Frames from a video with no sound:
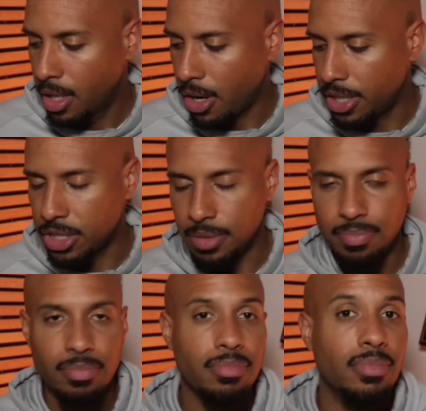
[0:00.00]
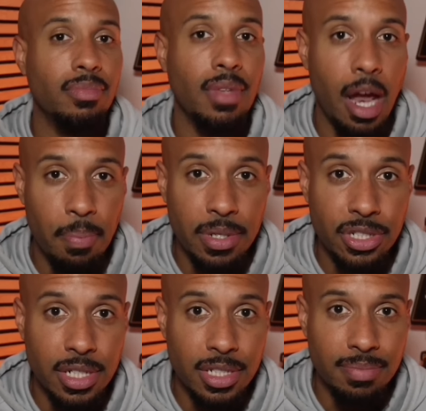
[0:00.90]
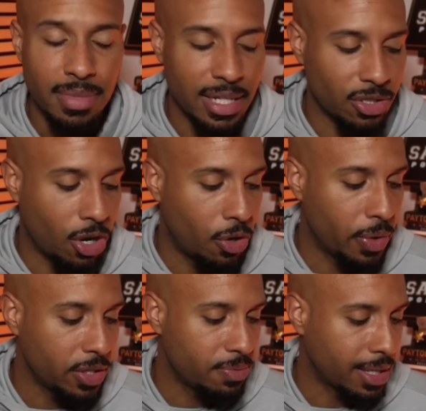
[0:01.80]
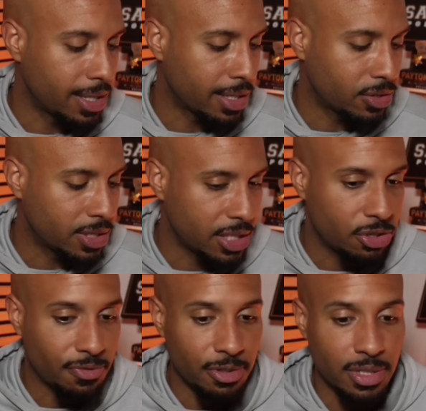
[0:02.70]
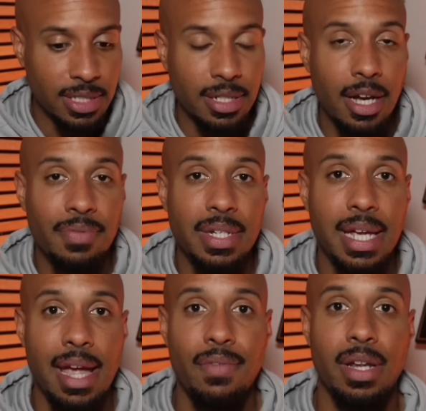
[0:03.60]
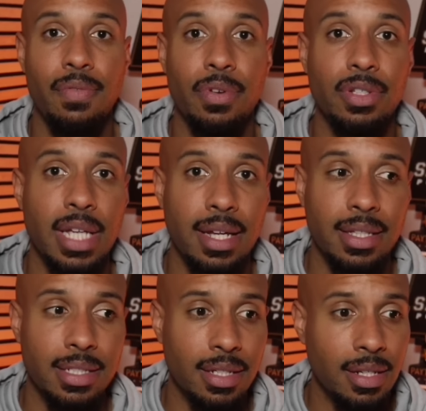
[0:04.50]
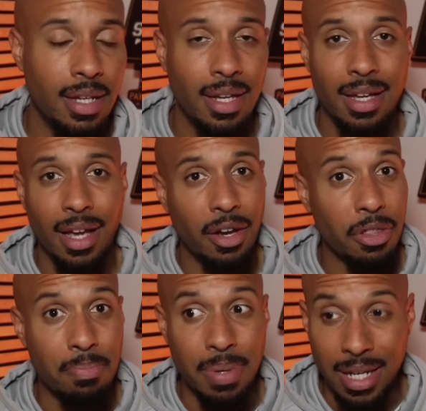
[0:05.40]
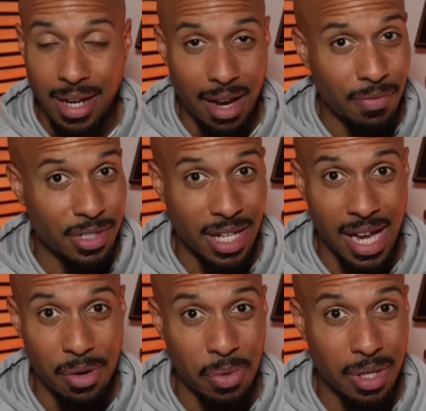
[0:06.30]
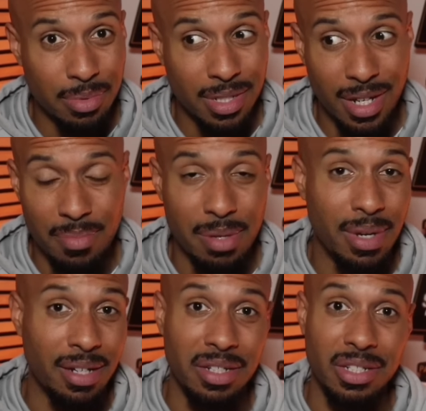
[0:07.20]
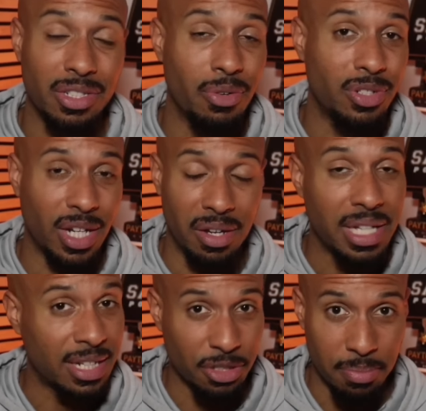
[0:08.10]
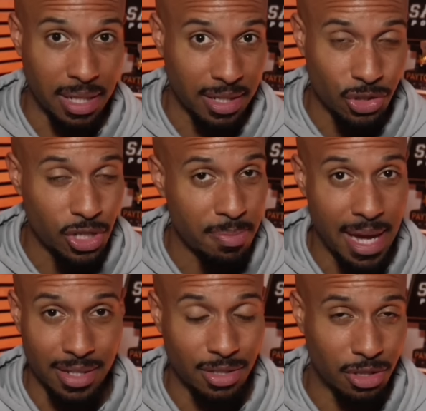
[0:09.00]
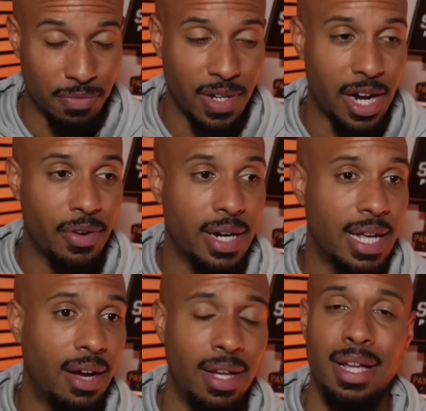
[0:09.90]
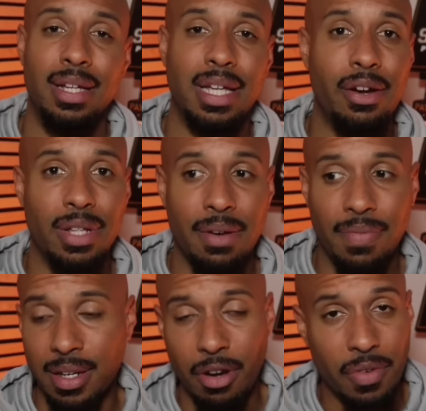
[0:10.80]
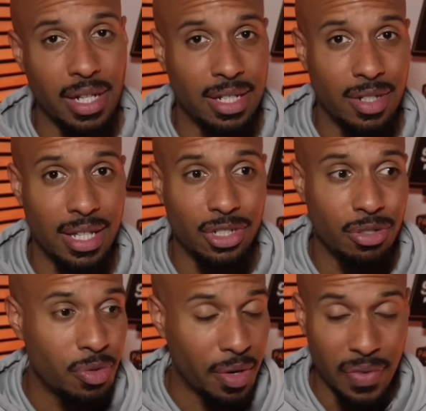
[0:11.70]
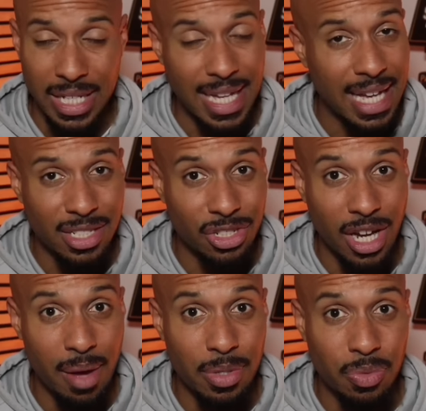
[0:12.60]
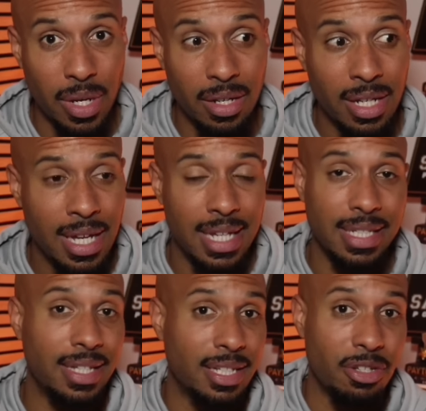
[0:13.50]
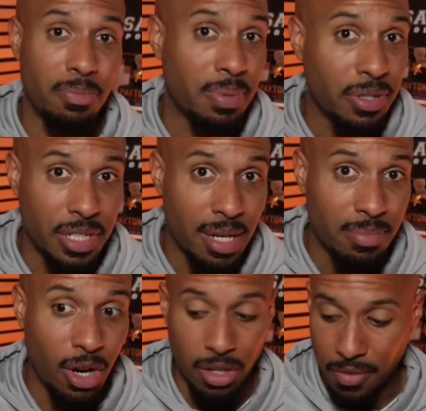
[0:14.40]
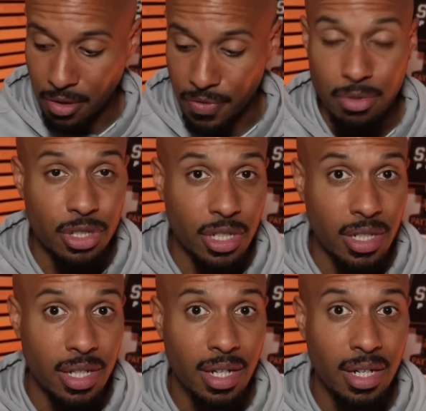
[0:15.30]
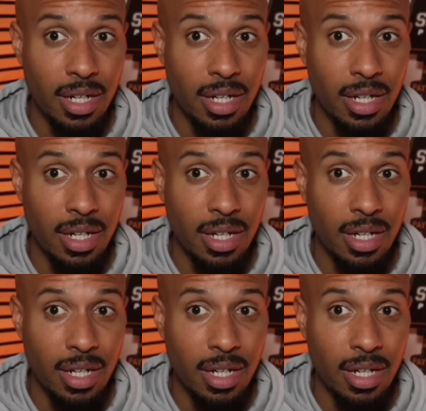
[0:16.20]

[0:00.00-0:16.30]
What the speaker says: All right, y'all. I appreciate you. As always, making Locked On Saints your first listen of the day, every day for your second listen. Another big night for Zion Williamson. I mean, my goodness, go and check out Locked On Pelicans. Jake Madison's on fire right now. Caroline Fitton over at Locked On LSU doing a fantastic job as well as they continue to build up all of their future